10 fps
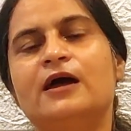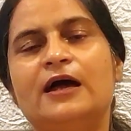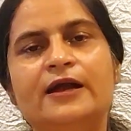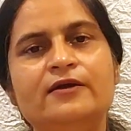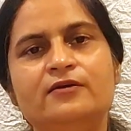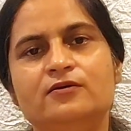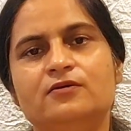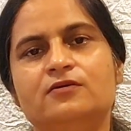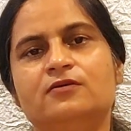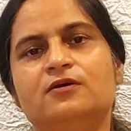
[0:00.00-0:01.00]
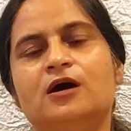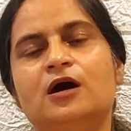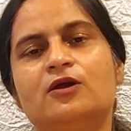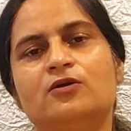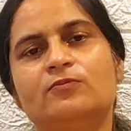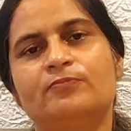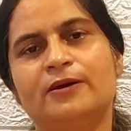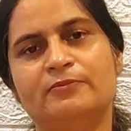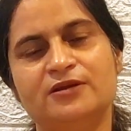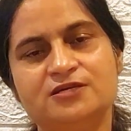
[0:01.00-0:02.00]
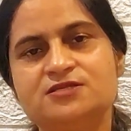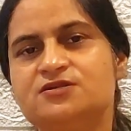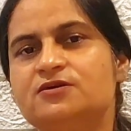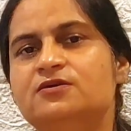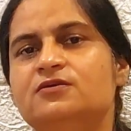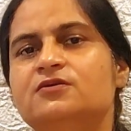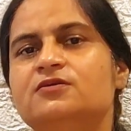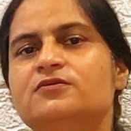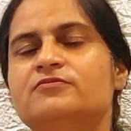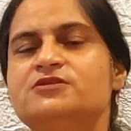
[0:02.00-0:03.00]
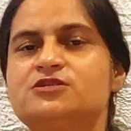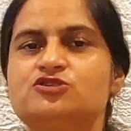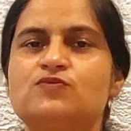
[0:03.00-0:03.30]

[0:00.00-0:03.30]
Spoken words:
and our Prime Minister, Mr.